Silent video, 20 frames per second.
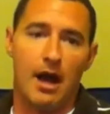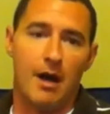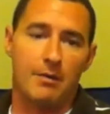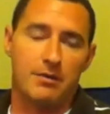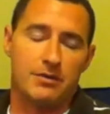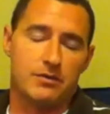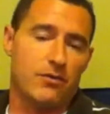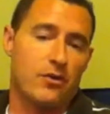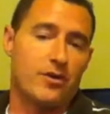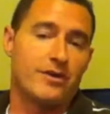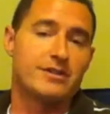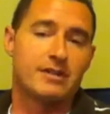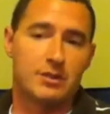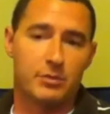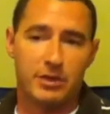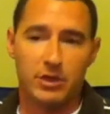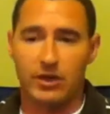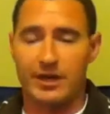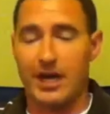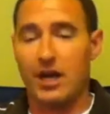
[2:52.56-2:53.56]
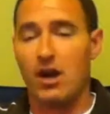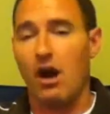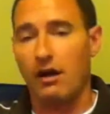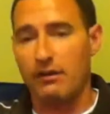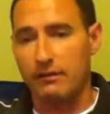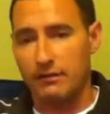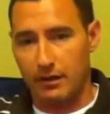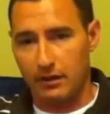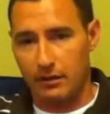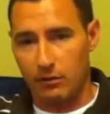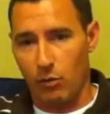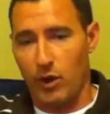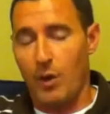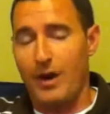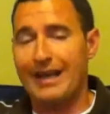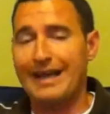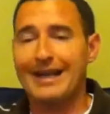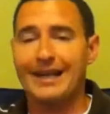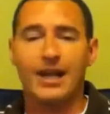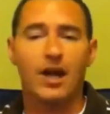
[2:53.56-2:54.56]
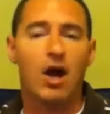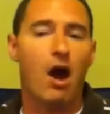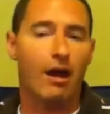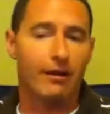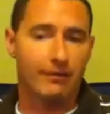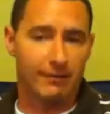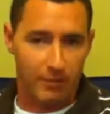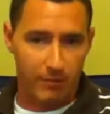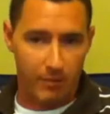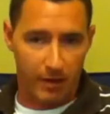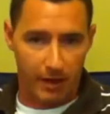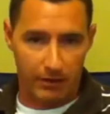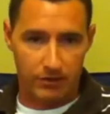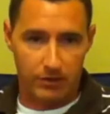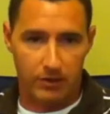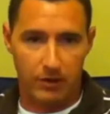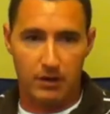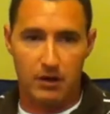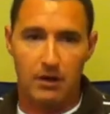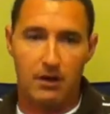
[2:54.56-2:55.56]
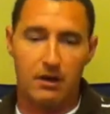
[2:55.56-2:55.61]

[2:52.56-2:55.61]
So for instance, we look at content. What do I need in a content manager?